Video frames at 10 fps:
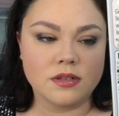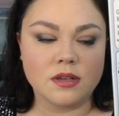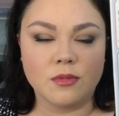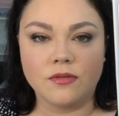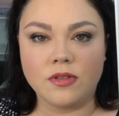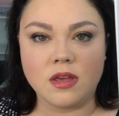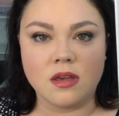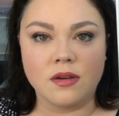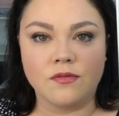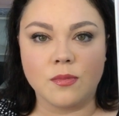is some of
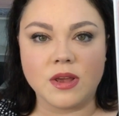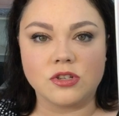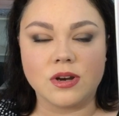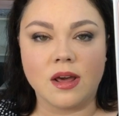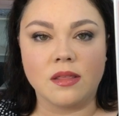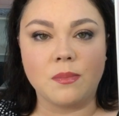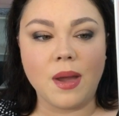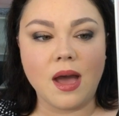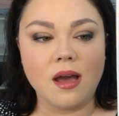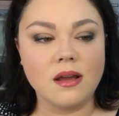the information on the
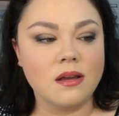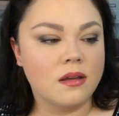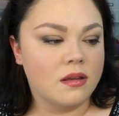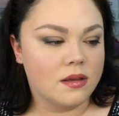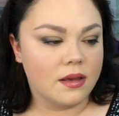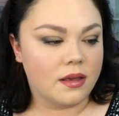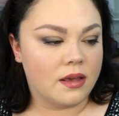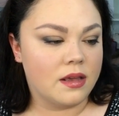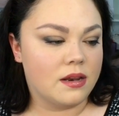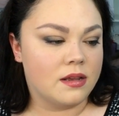back.
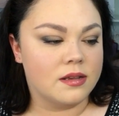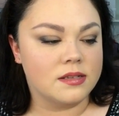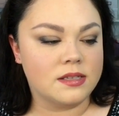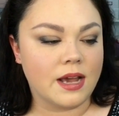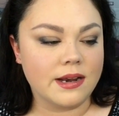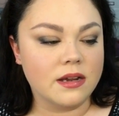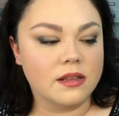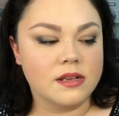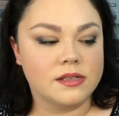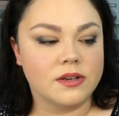It is
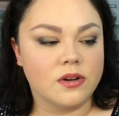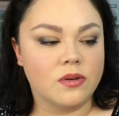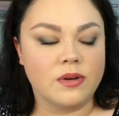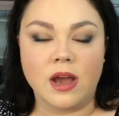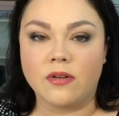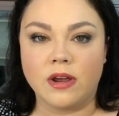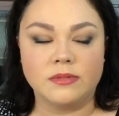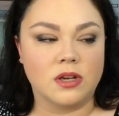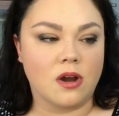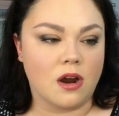technically zero net
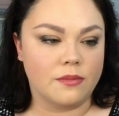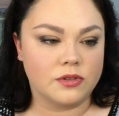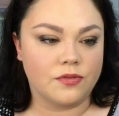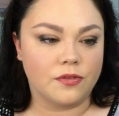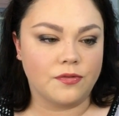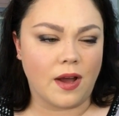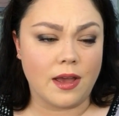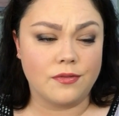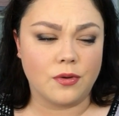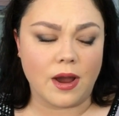grams of carbs for
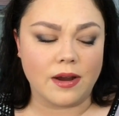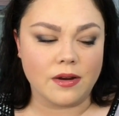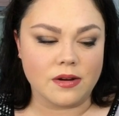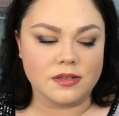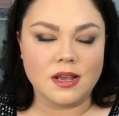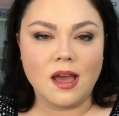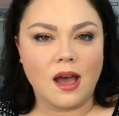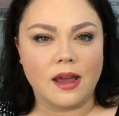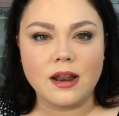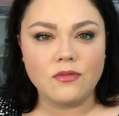five crackers.
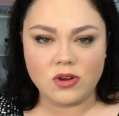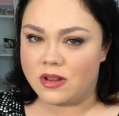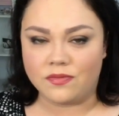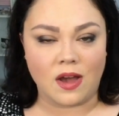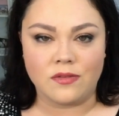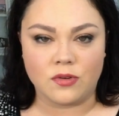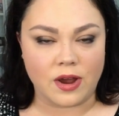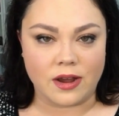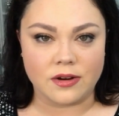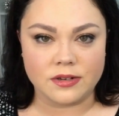I never eat five
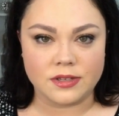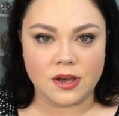crackers